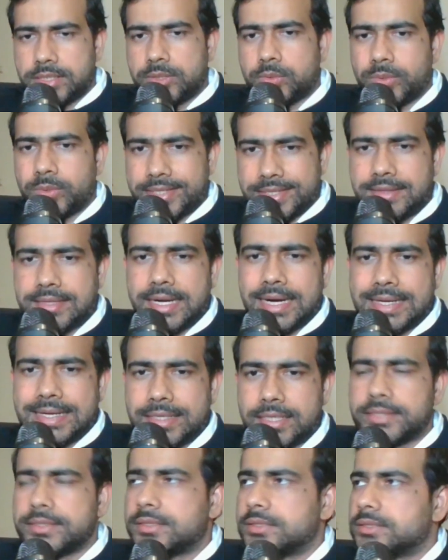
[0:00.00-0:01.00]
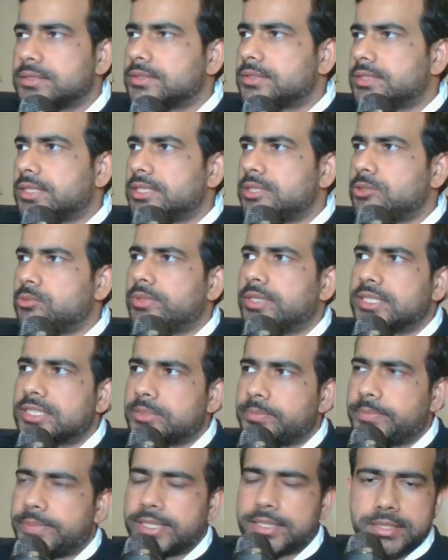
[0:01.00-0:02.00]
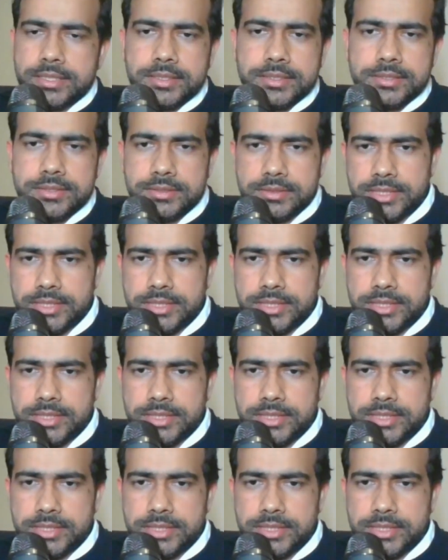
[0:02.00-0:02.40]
You are in that league, then you can expect